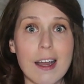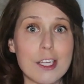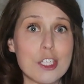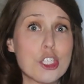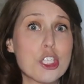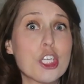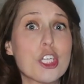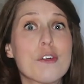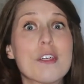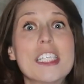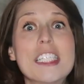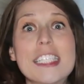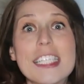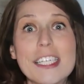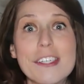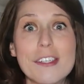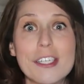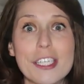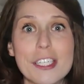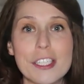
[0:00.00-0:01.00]
sugary
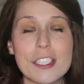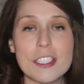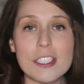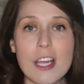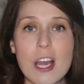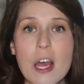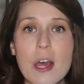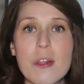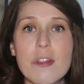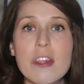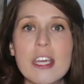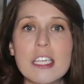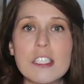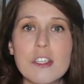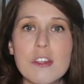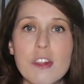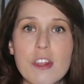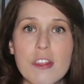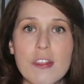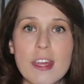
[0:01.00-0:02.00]
cereals, these
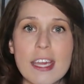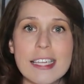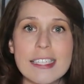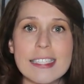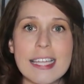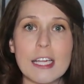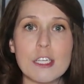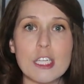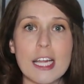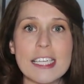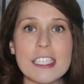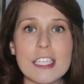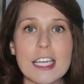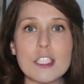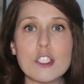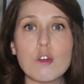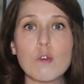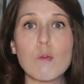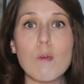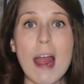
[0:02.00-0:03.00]
are the things that
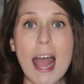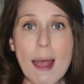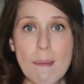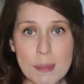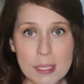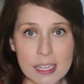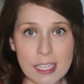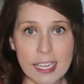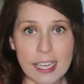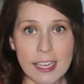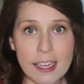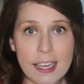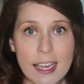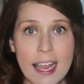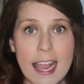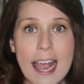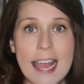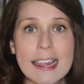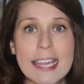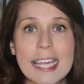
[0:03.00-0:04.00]
digest rapidly
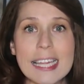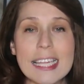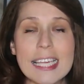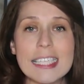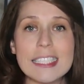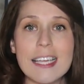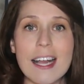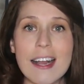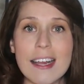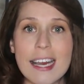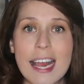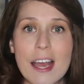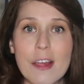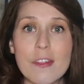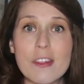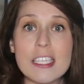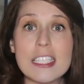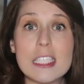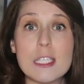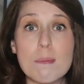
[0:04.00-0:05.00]
and they lead to
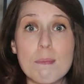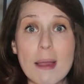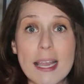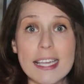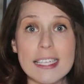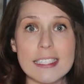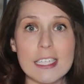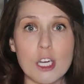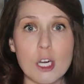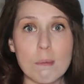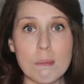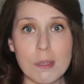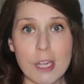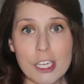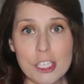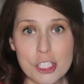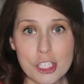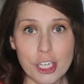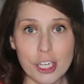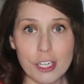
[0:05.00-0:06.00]
unhealthy spikes in our
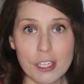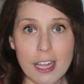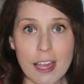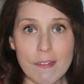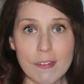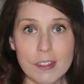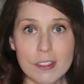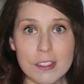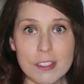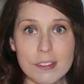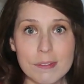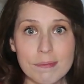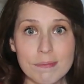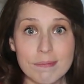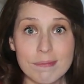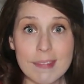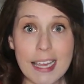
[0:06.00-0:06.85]
blood sugar levels.